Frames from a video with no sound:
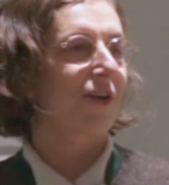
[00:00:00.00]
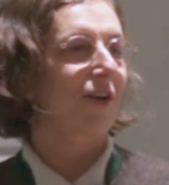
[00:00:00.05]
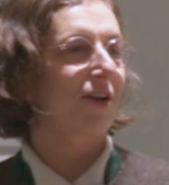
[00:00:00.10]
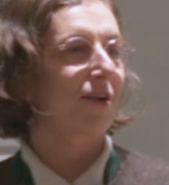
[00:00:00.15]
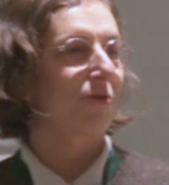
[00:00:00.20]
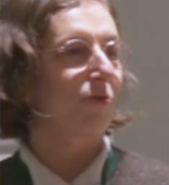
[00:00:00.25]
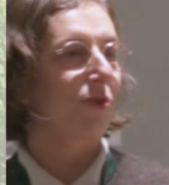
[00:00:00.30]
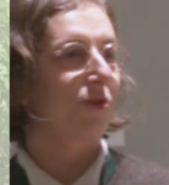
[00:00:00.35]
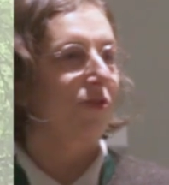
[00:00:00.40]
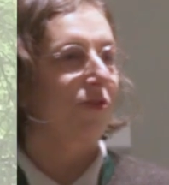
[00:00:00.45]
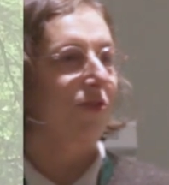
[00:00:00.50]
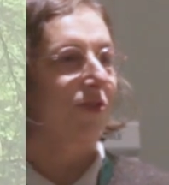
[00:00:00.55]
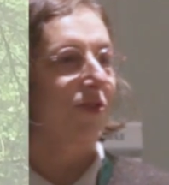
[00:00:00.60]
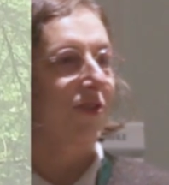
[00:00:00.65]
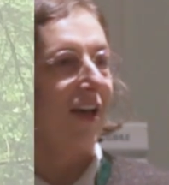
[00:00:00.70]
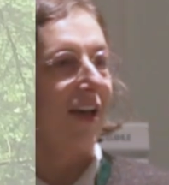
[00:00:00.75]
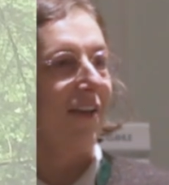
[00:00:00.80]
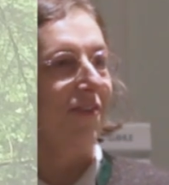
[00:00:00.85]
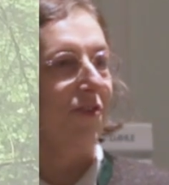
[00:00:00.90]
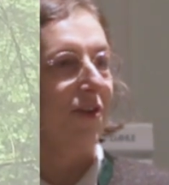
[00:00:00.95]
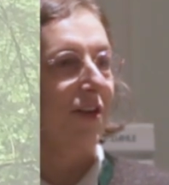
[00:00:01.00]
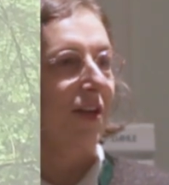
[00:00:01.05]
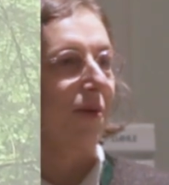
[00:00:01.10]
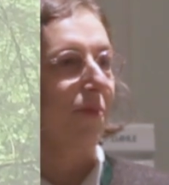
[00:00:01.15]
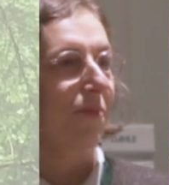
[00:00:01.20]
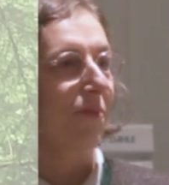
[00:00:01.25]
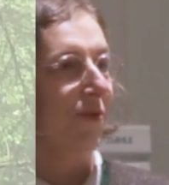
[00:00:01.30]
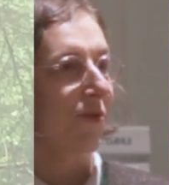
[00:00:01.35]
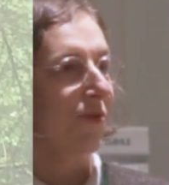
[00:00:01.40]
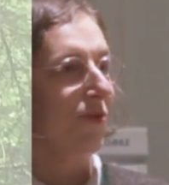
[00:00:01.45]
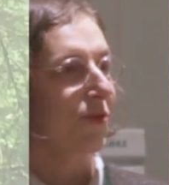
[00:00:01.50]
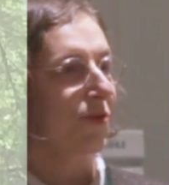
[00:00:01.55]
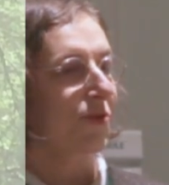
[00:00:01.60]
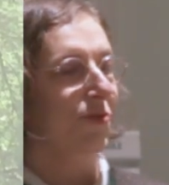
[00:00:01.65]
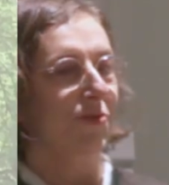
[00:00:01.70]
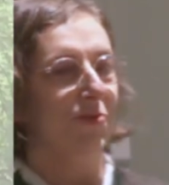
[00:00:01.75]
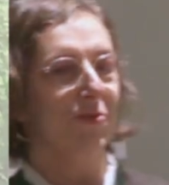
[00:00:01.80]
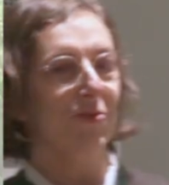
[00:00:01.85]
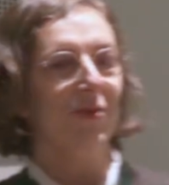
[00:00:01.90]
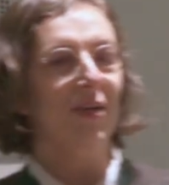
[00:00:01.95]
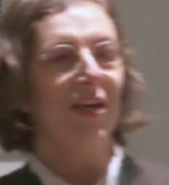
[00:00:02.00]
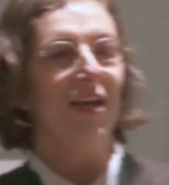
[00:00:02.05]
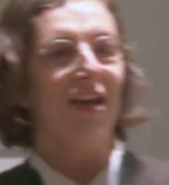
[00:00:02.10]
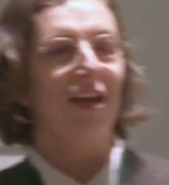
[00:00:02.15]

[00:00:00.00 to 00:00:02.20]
what Andrea pointed to,